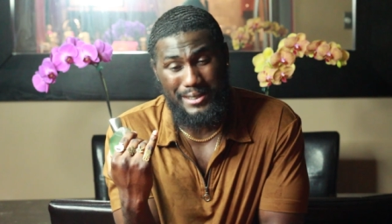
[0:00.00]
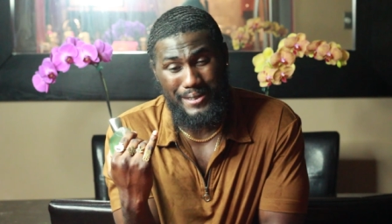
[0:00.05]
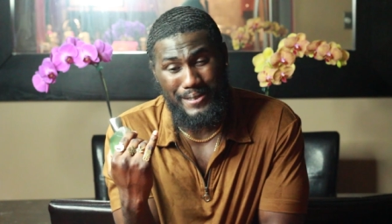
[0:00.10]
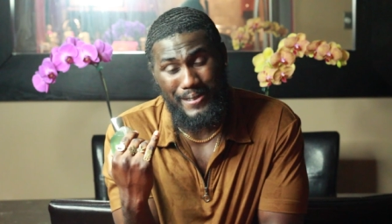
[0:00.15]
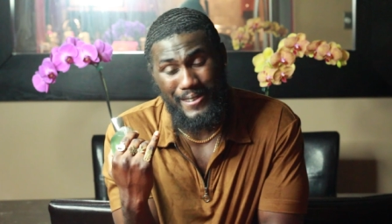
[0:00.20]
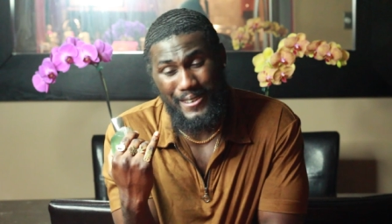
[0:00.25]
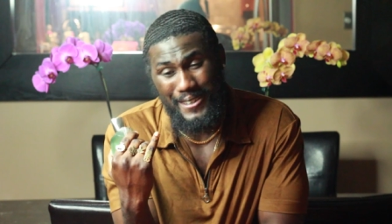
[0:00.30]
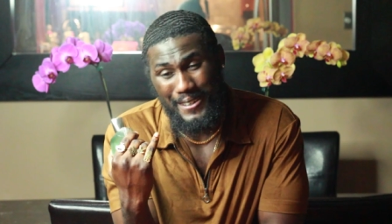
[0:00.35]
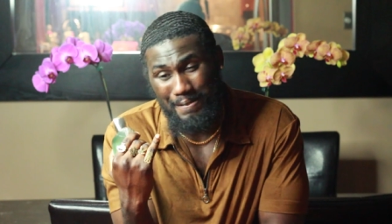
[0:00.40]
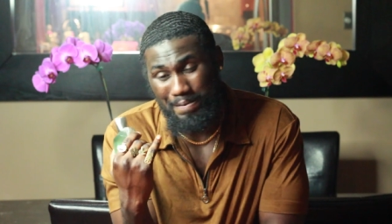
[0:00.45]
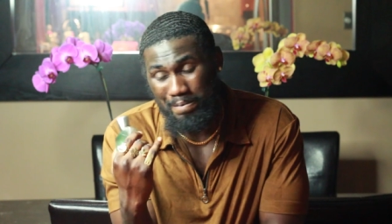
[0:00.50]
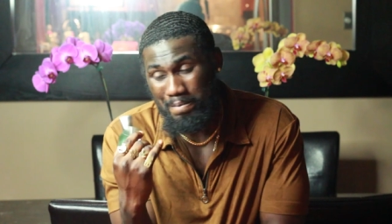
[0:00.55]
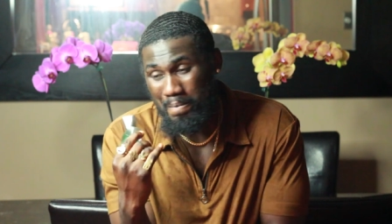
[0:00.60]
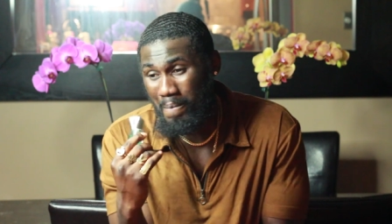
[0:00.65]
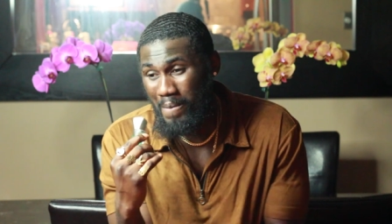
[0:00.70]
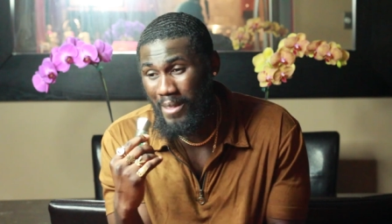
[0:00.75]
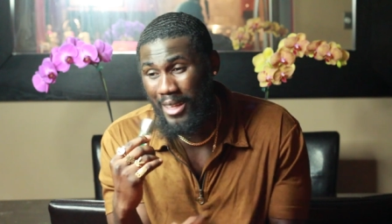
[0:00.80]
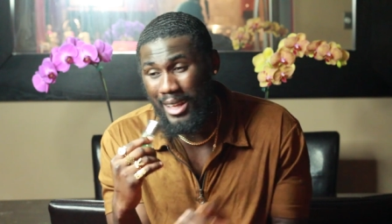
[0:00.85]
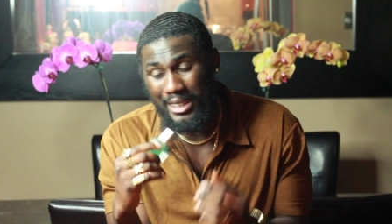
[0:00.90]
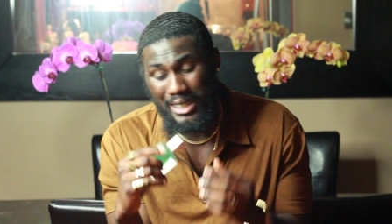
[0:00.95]
so um
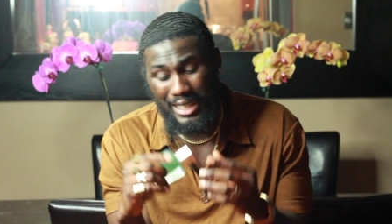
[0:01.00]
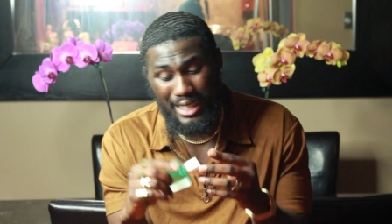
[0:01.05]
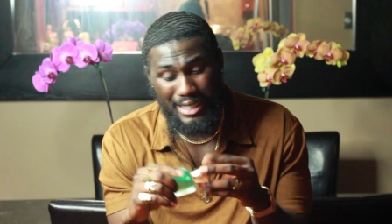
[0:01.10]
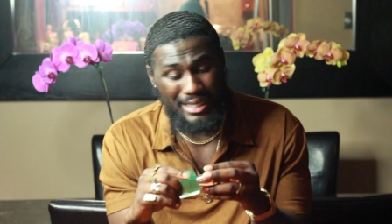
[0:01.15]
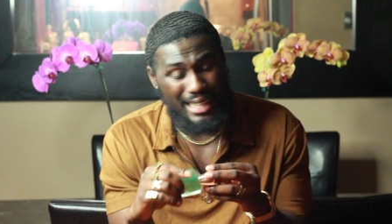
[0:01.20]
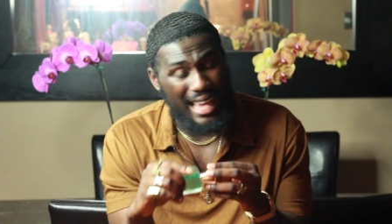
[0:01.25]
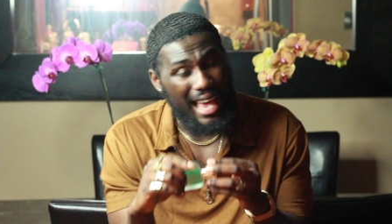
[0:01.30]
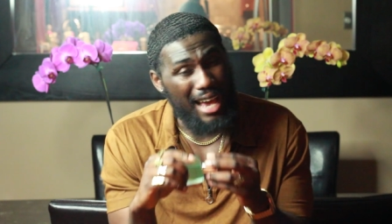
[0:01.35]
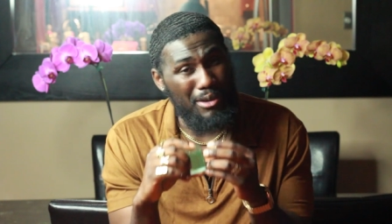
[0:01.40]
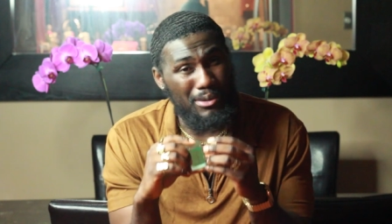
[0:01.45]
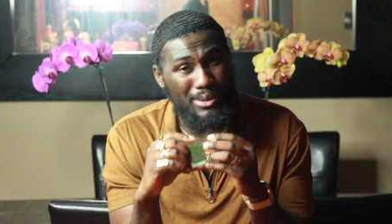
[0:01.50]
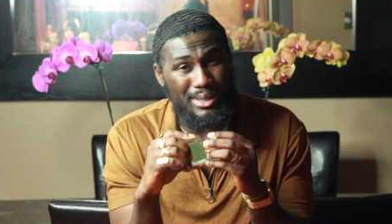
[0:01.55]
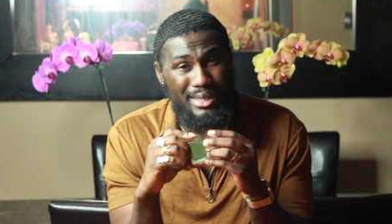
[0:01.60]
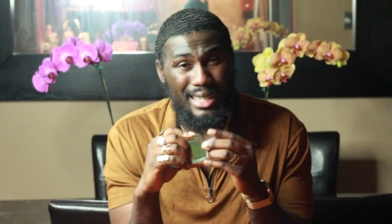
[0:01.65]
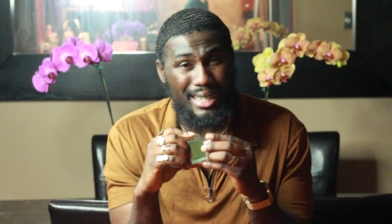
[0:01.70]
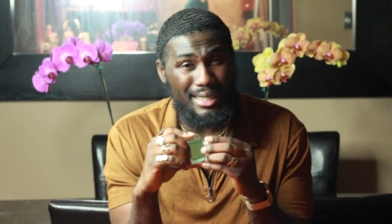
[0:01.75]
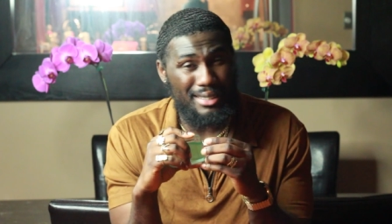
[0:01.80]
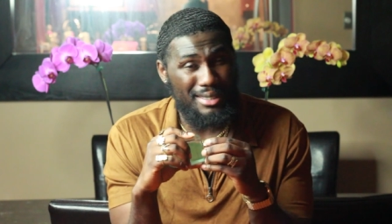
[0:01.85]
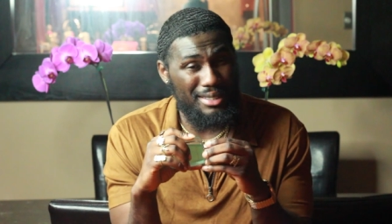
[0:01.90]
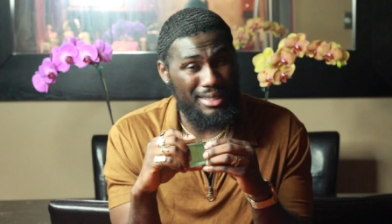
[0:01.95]
yes aqua
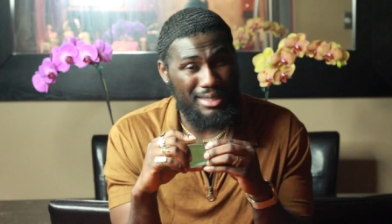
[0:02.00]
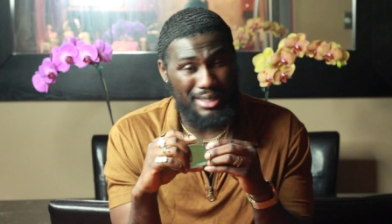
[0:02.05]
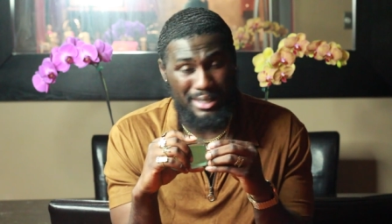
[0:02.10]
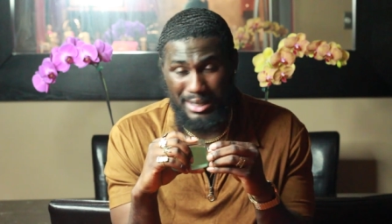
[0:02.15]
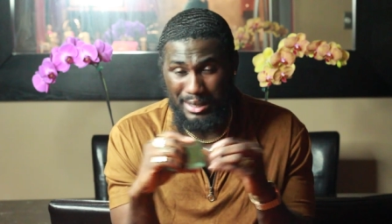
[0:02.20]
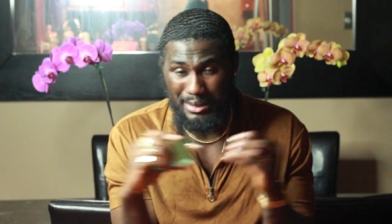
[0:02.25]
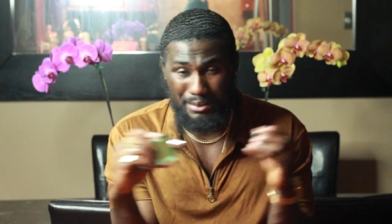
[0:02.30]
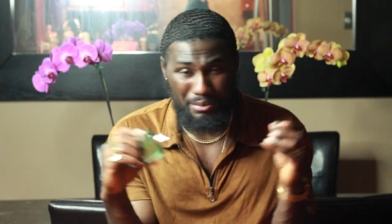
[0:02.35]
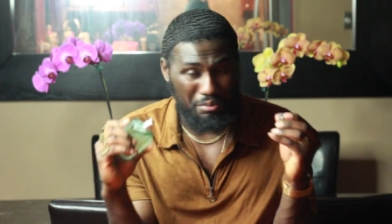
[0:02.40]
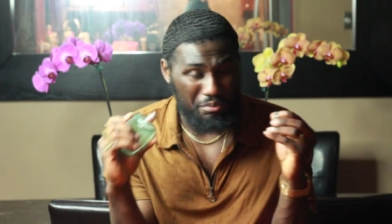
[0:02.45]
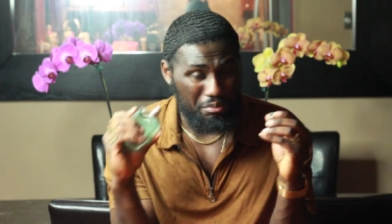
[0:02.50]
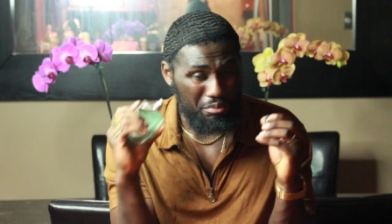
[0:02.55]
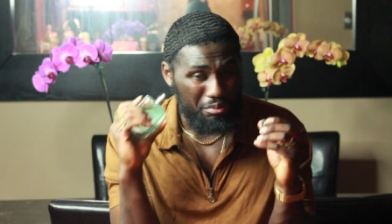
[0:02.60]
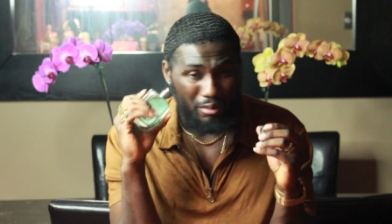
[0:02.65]
sextius